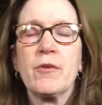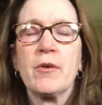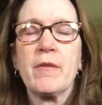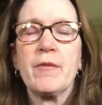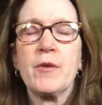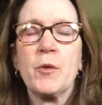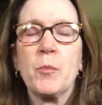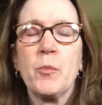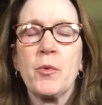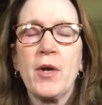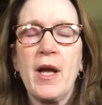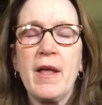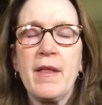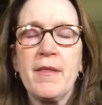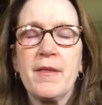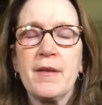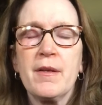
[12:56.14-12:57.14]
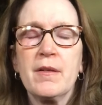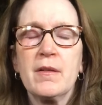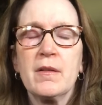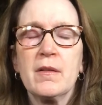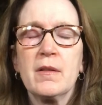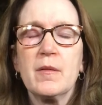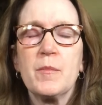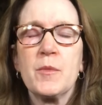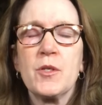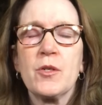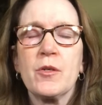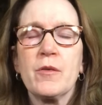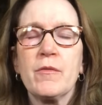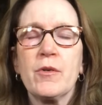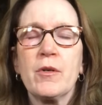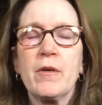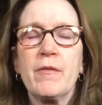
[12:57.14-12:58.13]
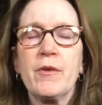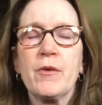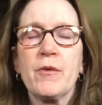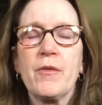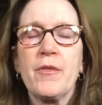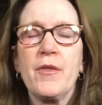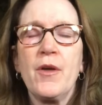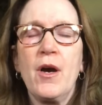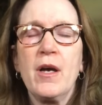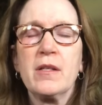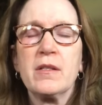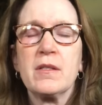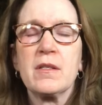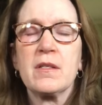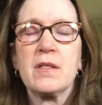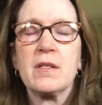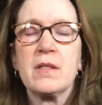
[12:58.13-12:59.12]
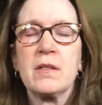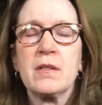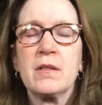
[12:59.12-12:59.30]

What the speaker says: of your breath, observer of your thoughts,